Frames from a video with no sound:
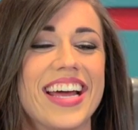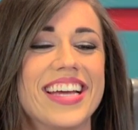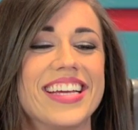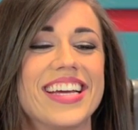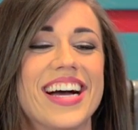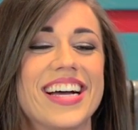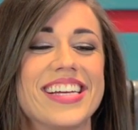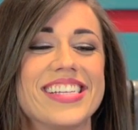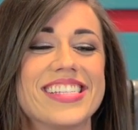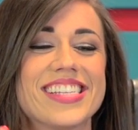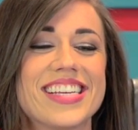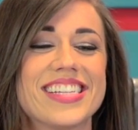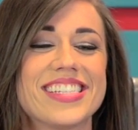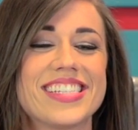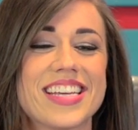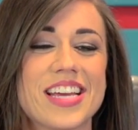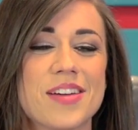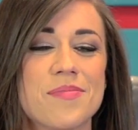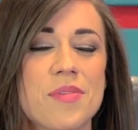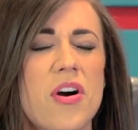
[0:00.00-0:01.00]
I said
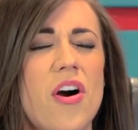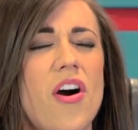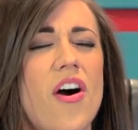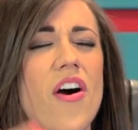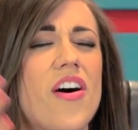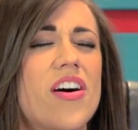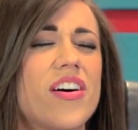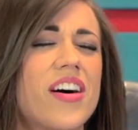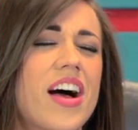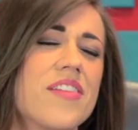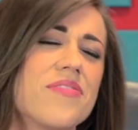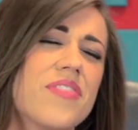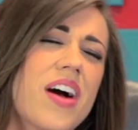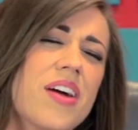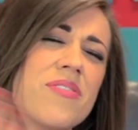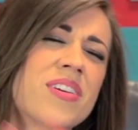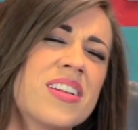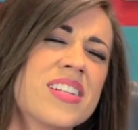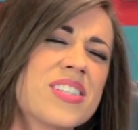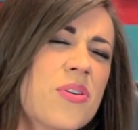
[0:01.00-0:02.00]
to him, I
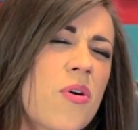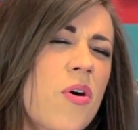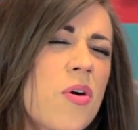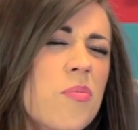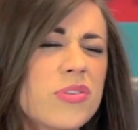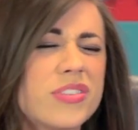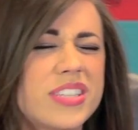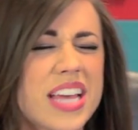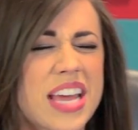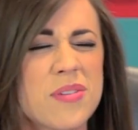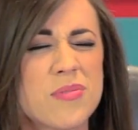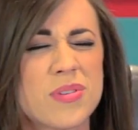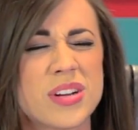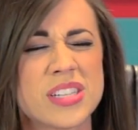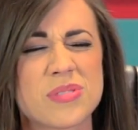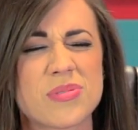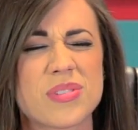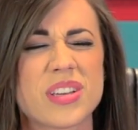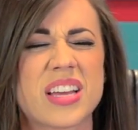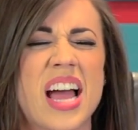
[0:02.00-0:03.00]
went on this horrible date
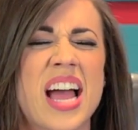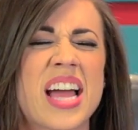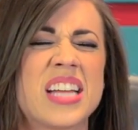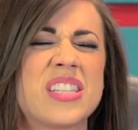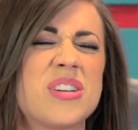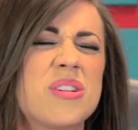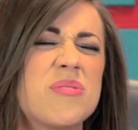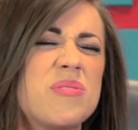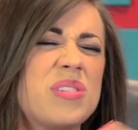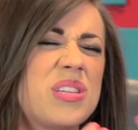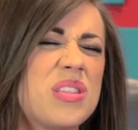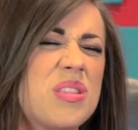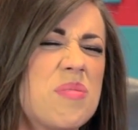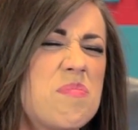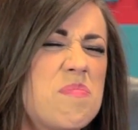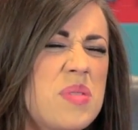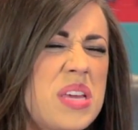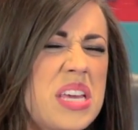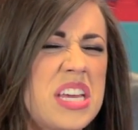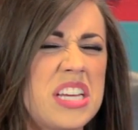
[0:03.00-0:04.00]
once where the guy took me to the
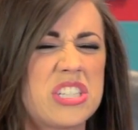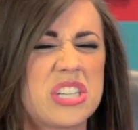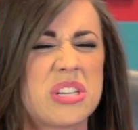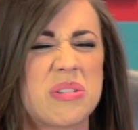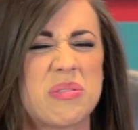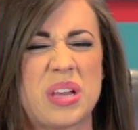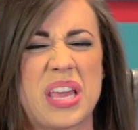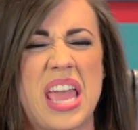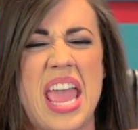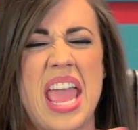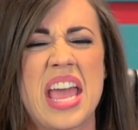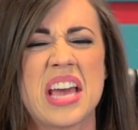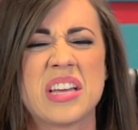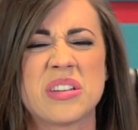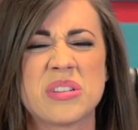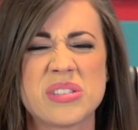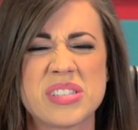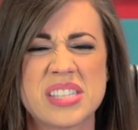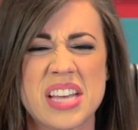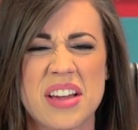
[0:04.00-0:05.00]
beach and there were
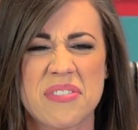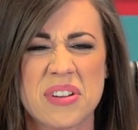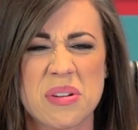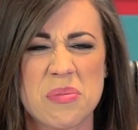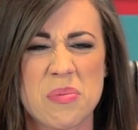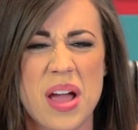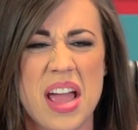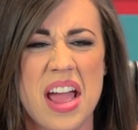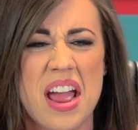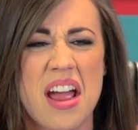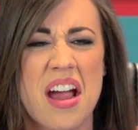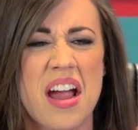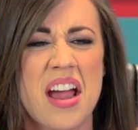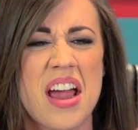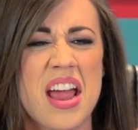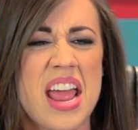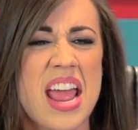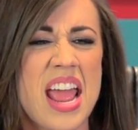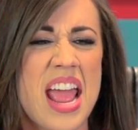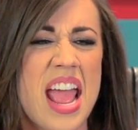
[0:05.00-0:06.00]
candles everywhere
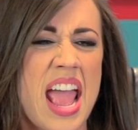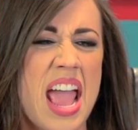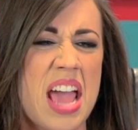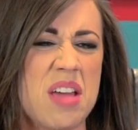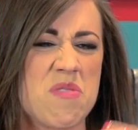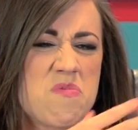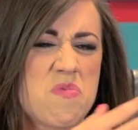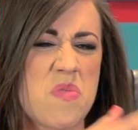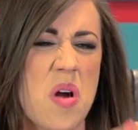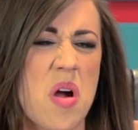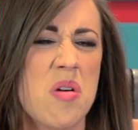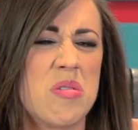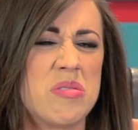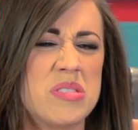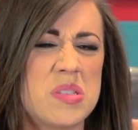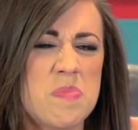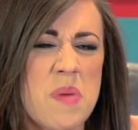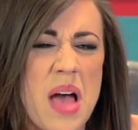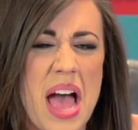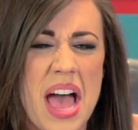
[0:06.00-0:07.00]
and
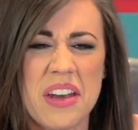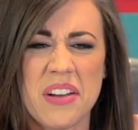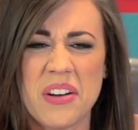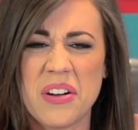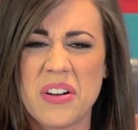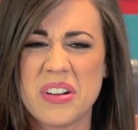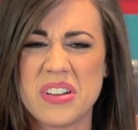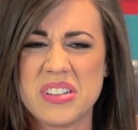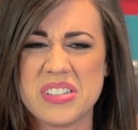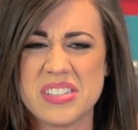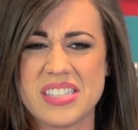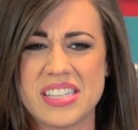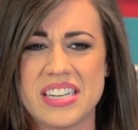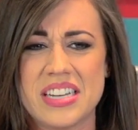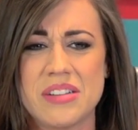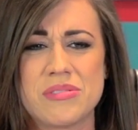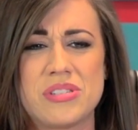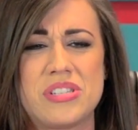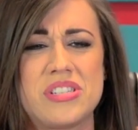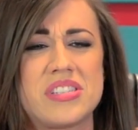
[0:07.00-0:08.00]
rose petals,
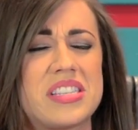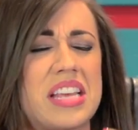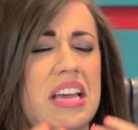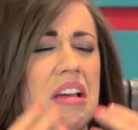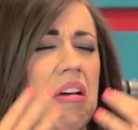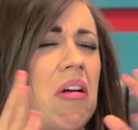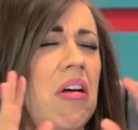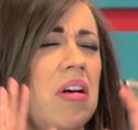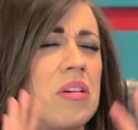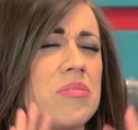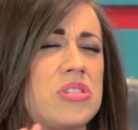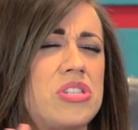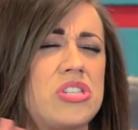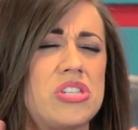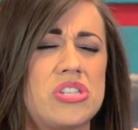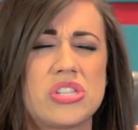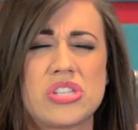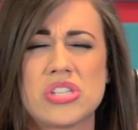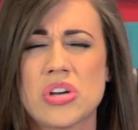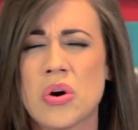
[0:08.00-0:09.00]
and it was just like, it was
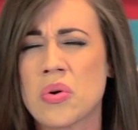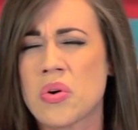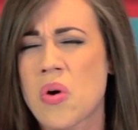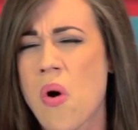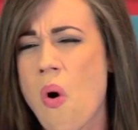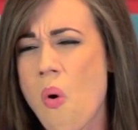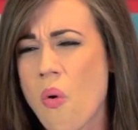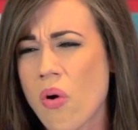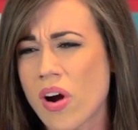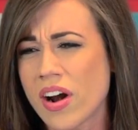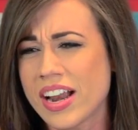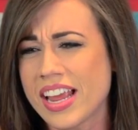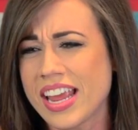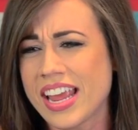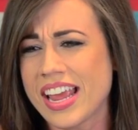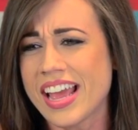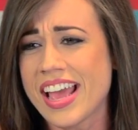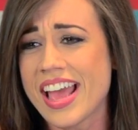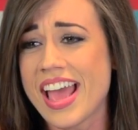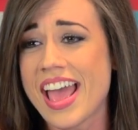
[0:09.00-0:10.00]
just so
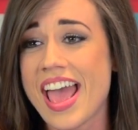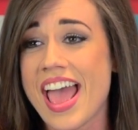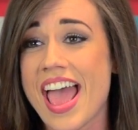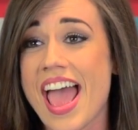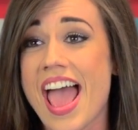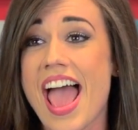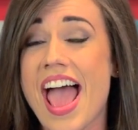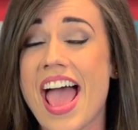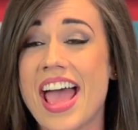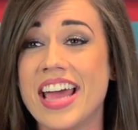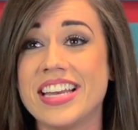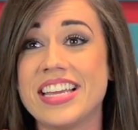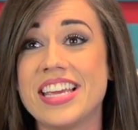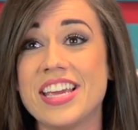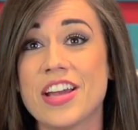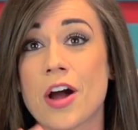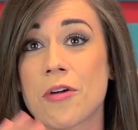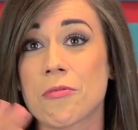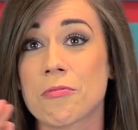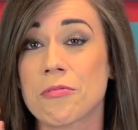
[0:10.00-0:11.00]
corny. And
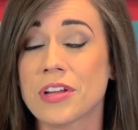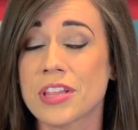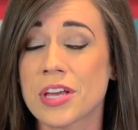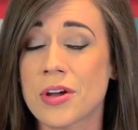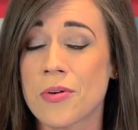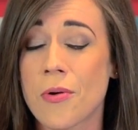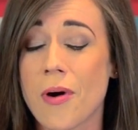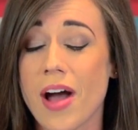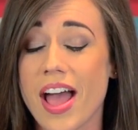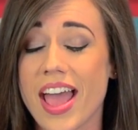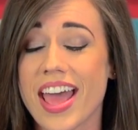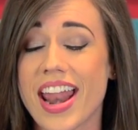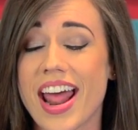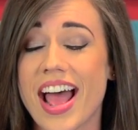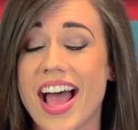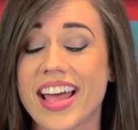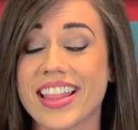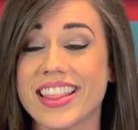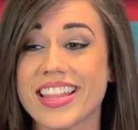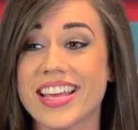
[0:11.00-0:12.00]
he got really quiet,
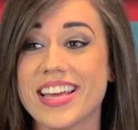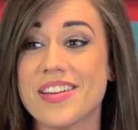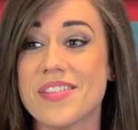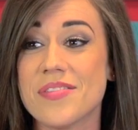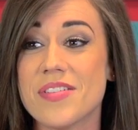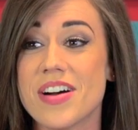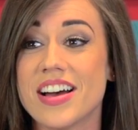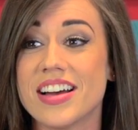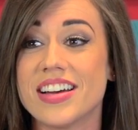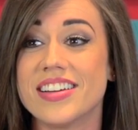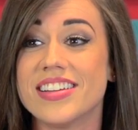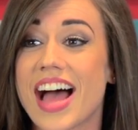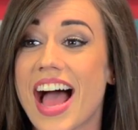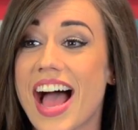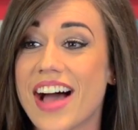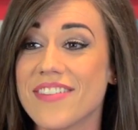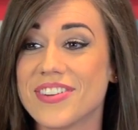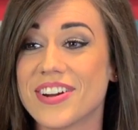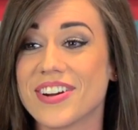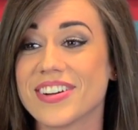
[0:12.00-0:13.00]
and then
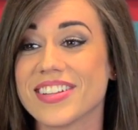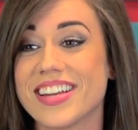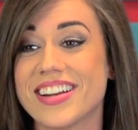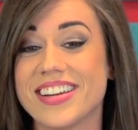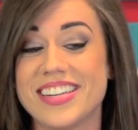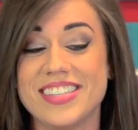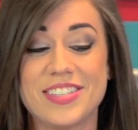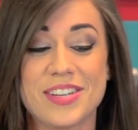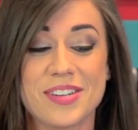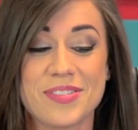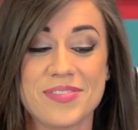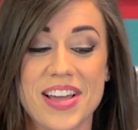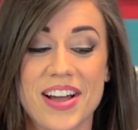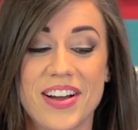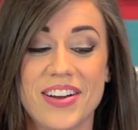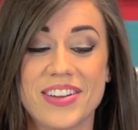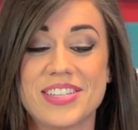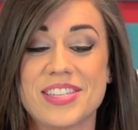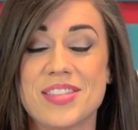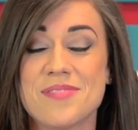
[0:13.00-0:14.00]
half an hour later, he took me
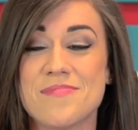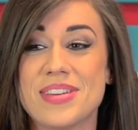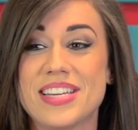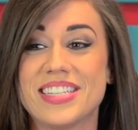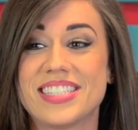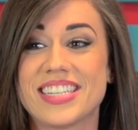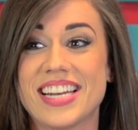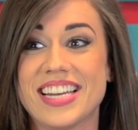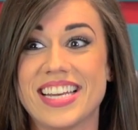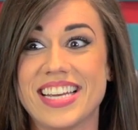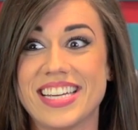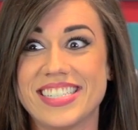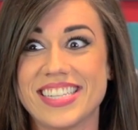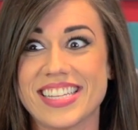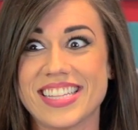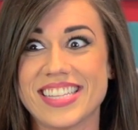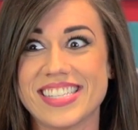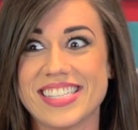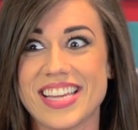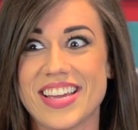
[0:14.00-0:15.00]
out onto the beach and he had
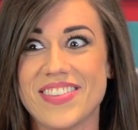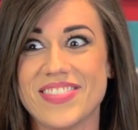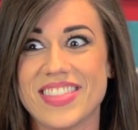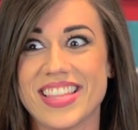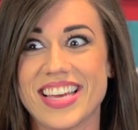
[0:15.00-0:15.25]
done the same